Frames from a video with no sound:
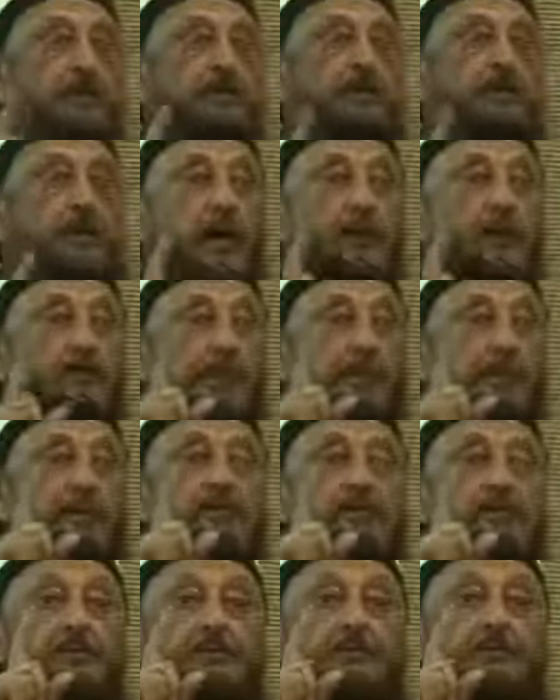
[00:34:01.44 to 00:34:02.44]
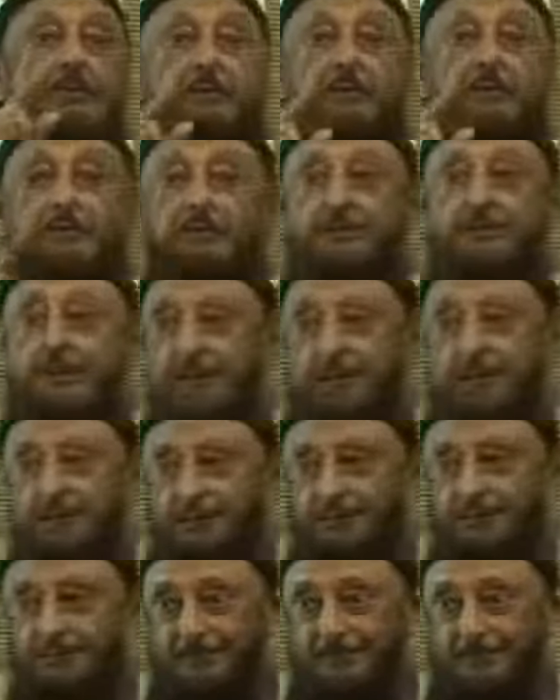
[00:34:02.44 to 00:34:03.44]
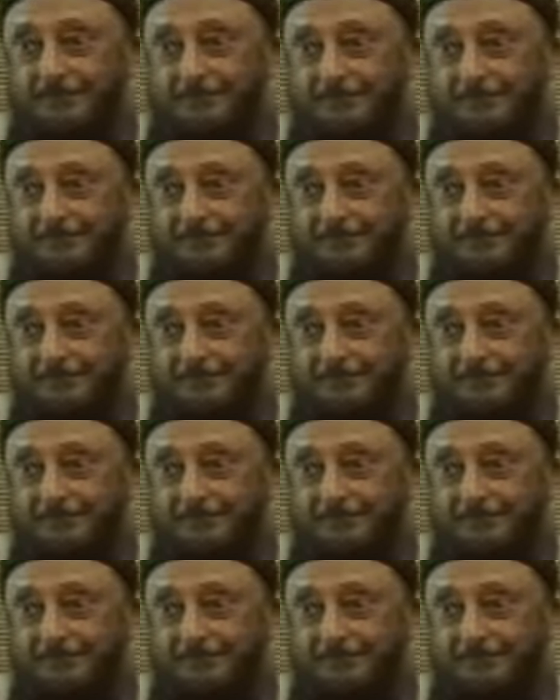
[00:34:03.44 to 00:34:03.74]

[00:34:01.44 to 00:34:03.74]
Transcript: That it is not permissible in Islam